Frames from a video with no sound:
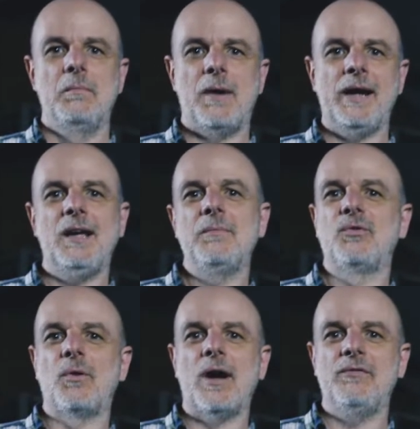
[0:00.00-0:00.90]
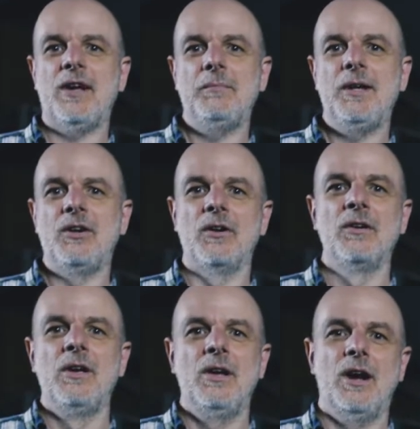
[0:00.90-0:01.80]
My name is Rod Van
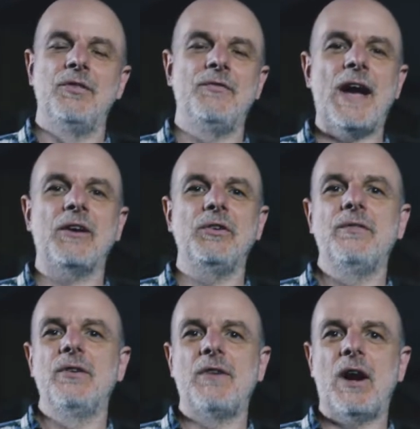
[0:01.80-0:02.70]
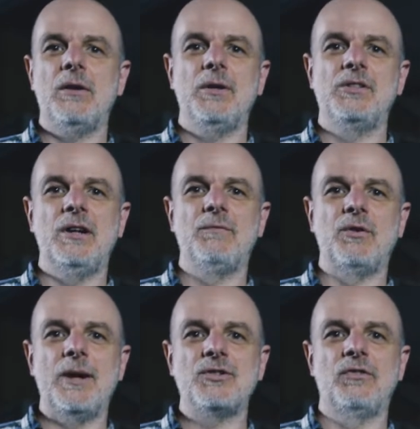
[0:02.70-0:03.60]
Meter of the Faculty of Environment and
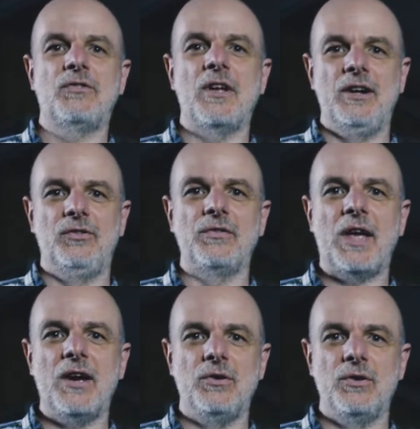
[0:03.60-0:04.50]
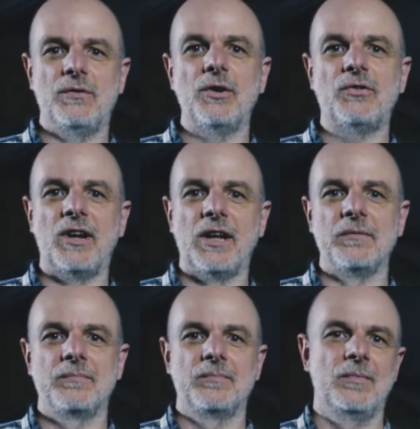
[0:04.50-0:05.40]
Information Studies of Keio University.
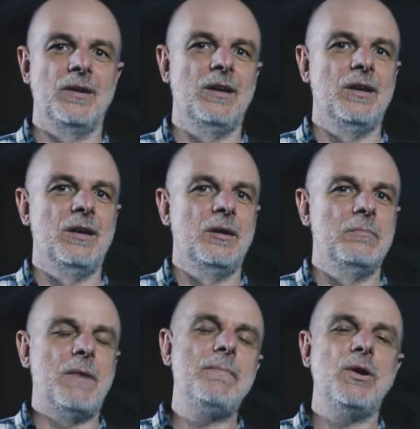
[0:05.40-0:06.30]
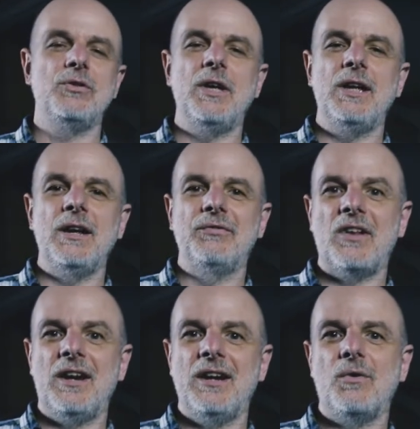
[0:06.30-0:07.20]
Maybe you're thinking of
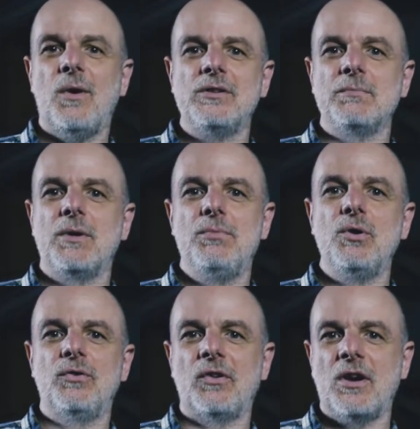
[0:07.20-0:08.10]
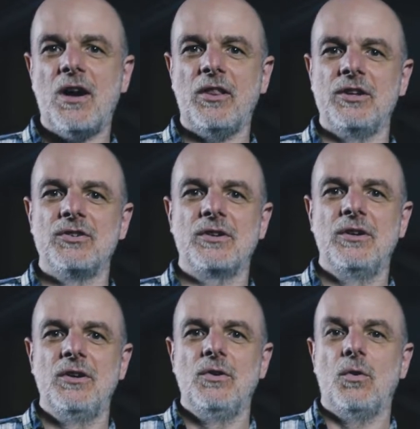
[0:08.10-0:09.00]
studying quantum computers in college,
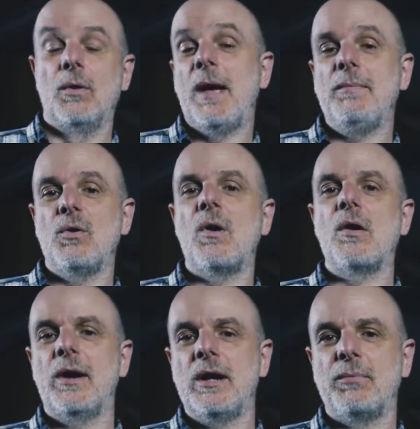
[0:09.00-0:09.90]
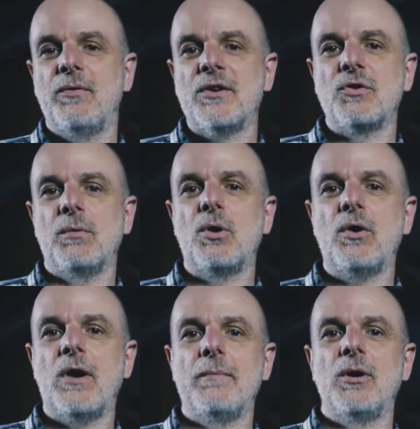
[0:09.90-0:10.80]
or maybe you're already a professional
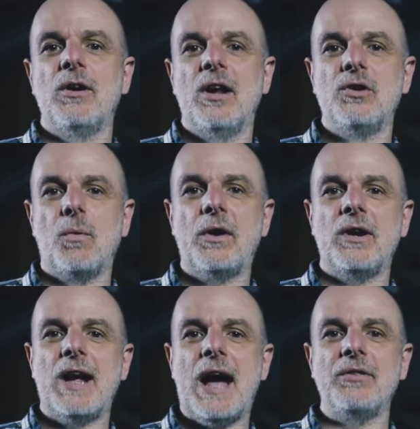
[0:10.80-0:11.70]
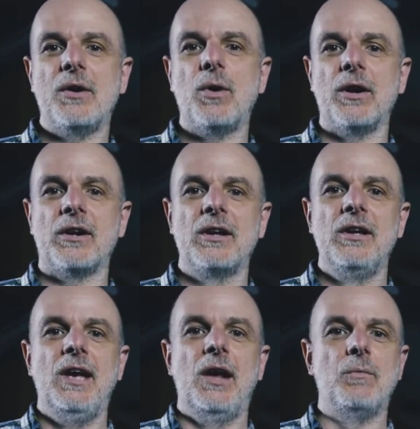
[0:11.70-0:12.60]
programmer and you're wondering how they work
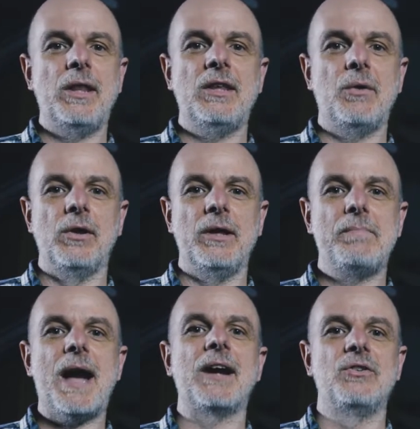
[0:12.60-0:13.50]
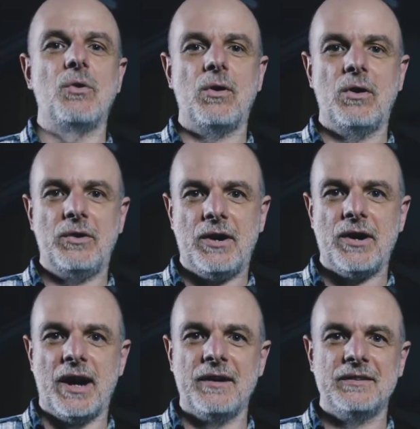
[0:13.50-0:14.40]
and when they will impact your own
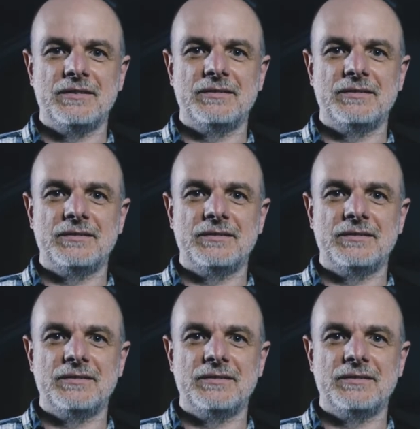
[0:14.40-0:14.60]
area